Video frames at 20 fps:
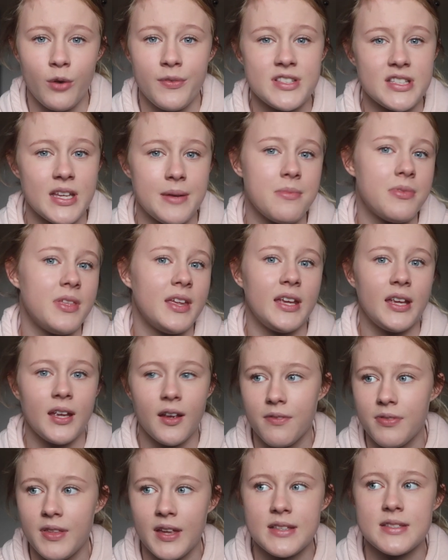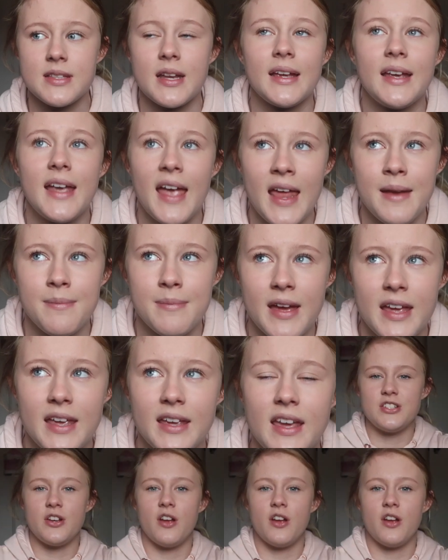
Obviously I'm thinking of things that I can make.